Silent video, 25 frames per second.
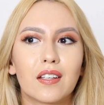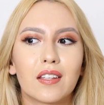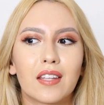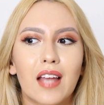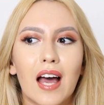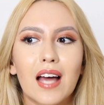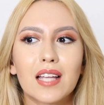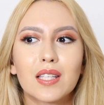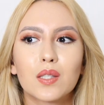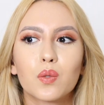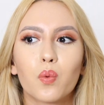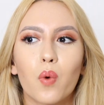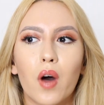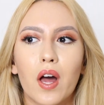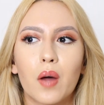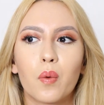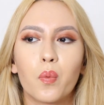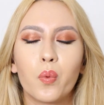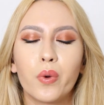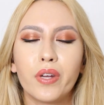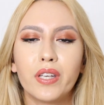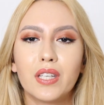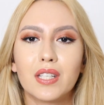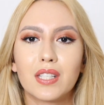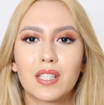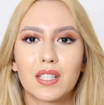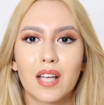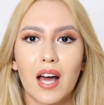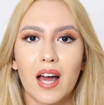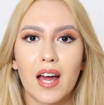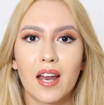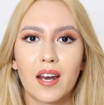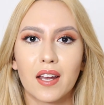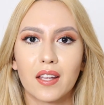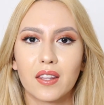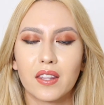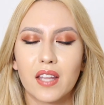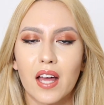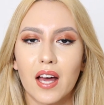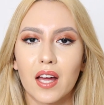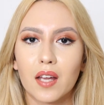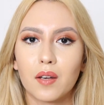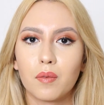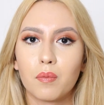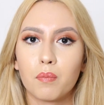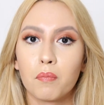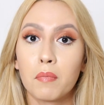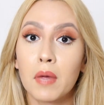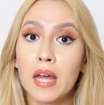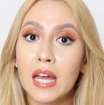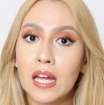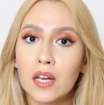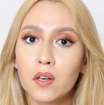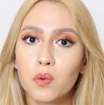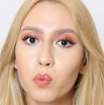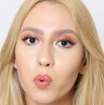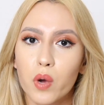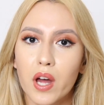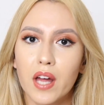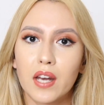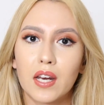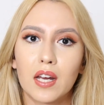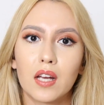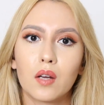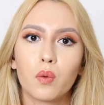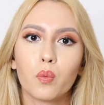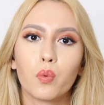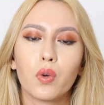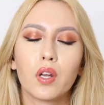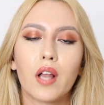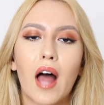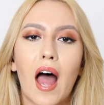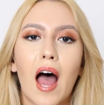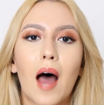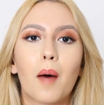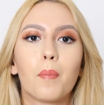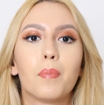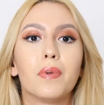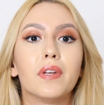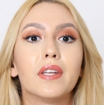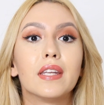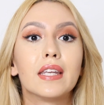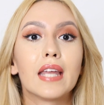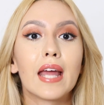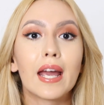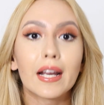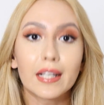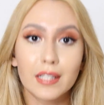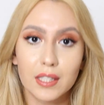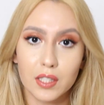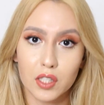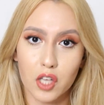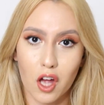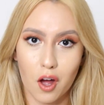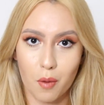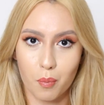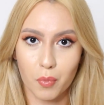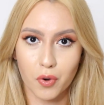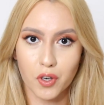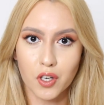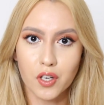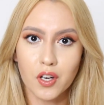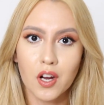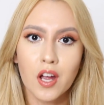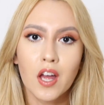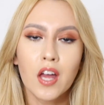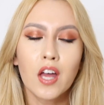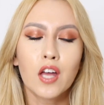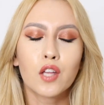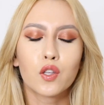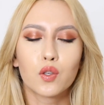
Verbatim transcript: that's why we decided that main wedding will happen next summer